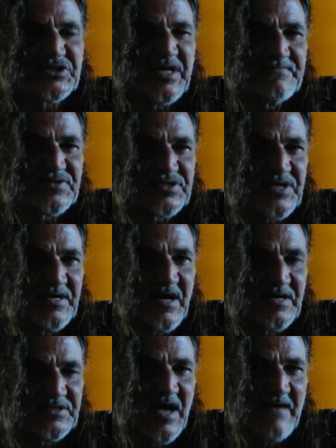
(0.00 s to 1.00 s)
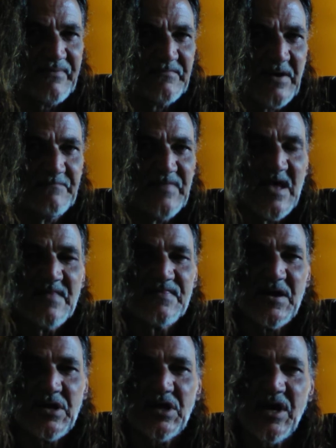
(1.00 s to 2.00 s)
sitting on top of them that are
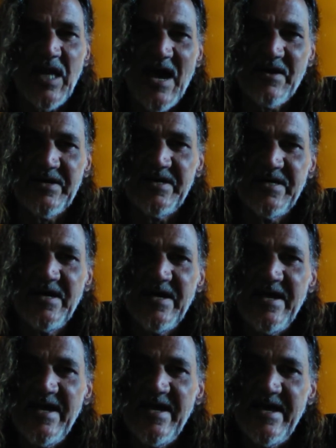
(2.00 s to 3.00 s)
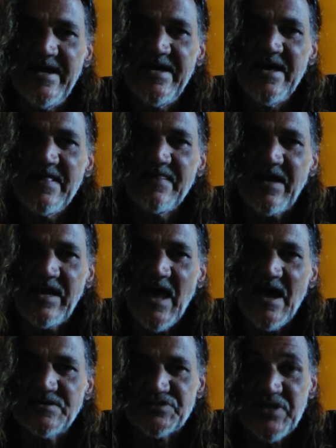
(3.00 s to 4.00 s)
clouded in the clouds.
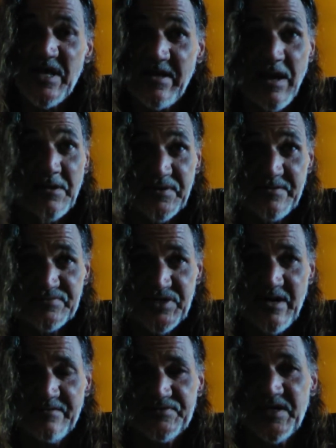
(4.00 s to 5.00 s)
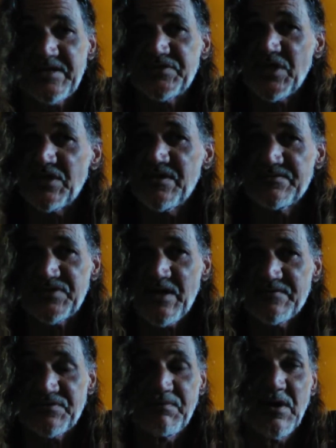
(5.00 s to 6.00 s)
They cloak themselves. They can turn themselves
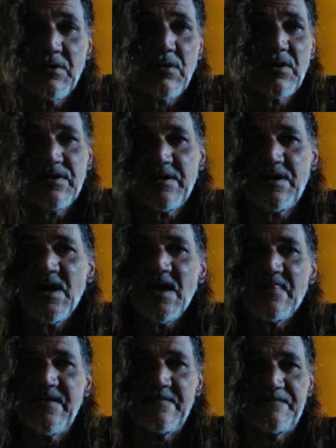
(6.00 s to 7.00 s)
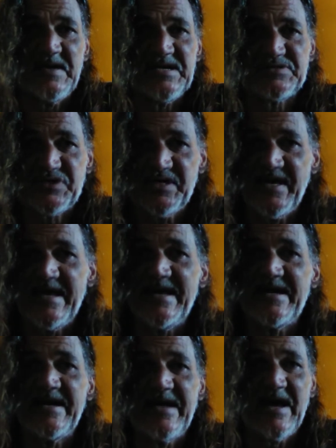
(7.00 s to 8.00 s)
blue, or they're phasing in and
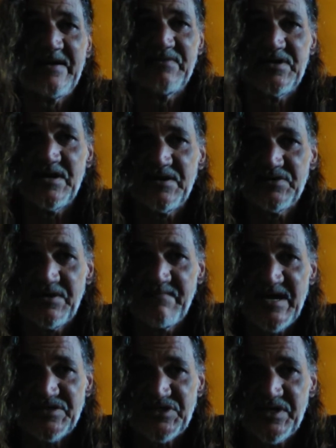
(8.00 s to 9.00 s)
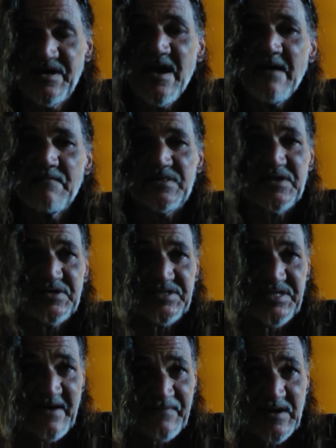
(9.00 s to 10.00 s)
out of another dimension. But they're
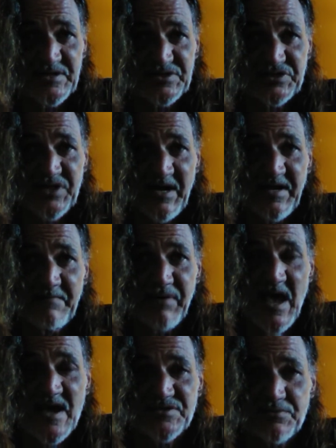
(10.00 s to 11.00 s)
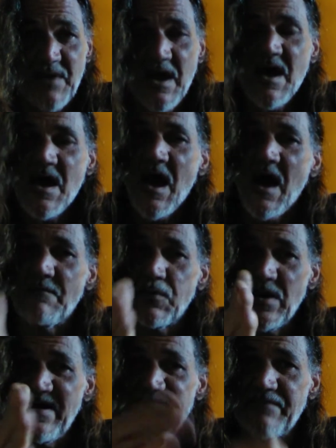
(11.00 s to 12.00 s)
definitely sucking plasma up what a
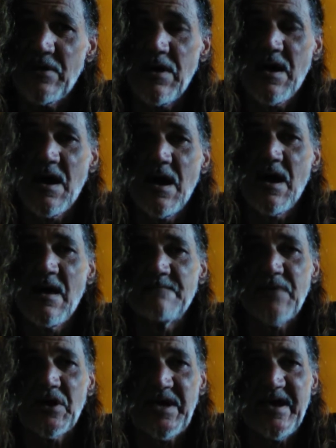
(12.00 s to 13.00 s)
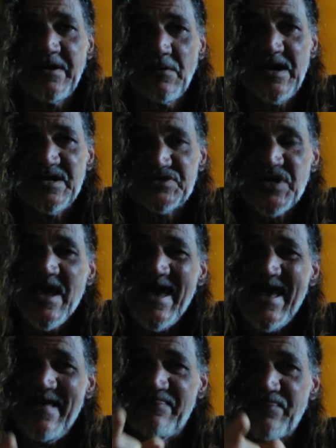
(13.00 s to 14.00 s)
volcano is: a
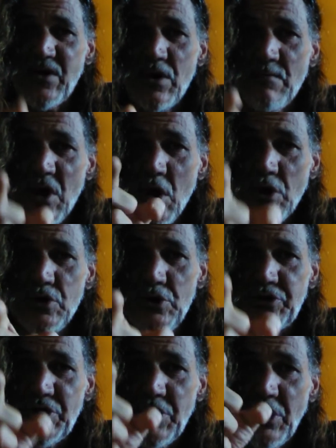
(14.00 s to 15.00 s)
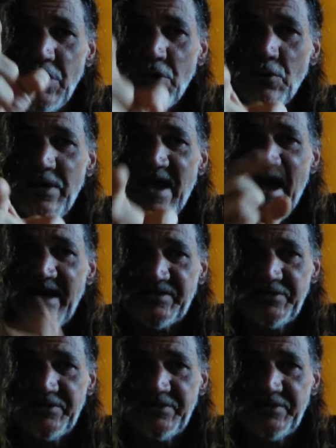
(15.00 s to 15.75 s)
thermal nuclear reactor.